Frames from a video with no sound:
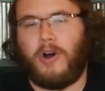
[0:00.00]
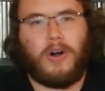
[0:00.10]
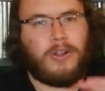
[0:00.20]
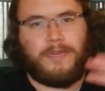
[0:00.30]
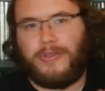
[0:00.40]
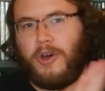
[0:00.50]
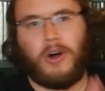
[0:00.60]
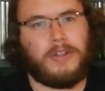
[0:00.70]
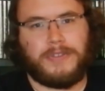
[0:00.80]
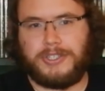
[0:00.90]

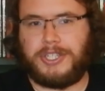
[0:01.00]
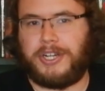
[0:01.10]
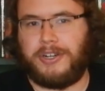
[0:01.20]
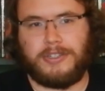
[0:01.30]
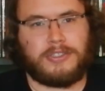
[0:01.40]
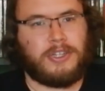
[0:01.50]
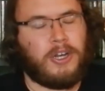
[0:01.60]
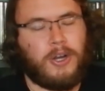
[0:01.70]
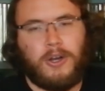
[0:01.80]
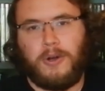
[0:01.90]
All of the
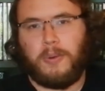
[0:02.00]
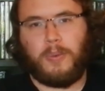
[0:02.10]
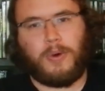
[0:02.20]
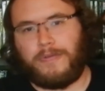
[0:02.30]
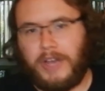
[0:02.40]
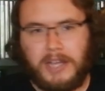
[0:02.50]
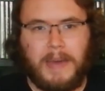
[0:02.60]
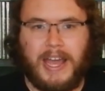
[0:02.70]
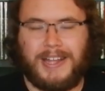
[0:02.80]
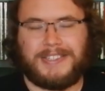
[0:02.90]
stickers were
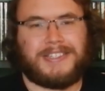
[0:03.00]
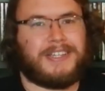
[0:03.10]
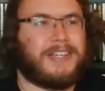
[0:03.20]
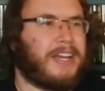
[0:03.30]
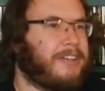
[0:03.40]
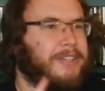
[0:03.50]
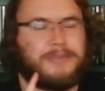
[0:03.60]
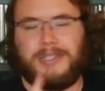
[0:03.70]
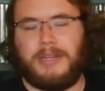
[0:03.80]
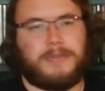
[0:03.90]
fake bands.
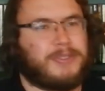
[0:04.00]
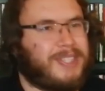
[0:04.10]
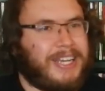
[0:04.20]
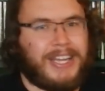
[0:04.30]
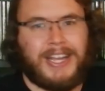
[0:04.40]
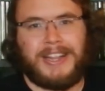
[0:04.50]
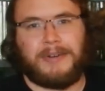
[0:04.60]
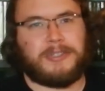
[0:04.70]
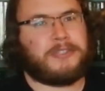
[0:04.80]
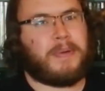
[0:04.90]
There was
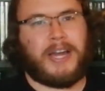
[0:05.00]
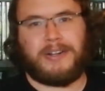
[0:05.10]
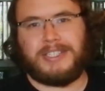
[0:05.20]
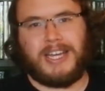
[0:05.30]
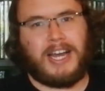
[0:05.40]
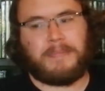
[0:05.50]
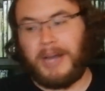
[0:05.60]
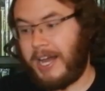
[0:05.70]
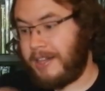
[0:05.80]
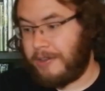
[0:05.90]
Limousine, there was Spinal
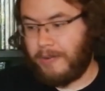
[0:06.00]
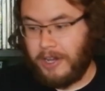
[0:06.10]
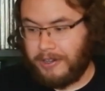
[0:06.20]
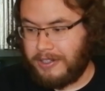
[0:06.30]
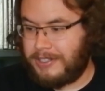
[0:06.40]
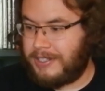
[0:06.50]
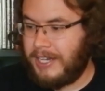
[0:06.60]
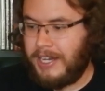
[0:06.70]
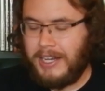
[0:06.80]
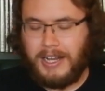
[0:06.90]
Tap. I had the
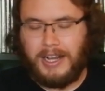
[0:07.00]
Rutles.